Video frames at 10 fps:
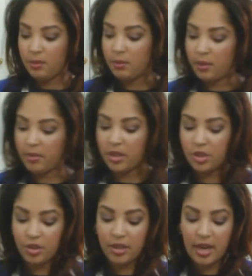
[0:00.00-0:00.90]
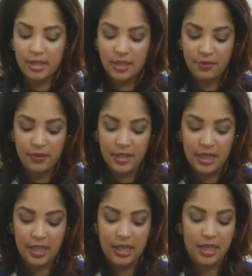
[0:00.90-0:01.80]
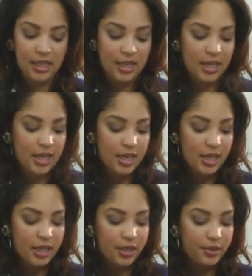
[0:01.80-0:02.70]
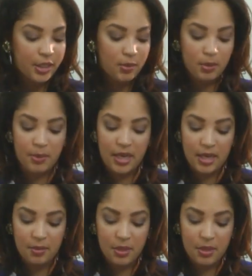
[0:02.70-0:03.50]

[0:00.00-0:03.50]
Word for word: want to make sure not to forget the crispy bacon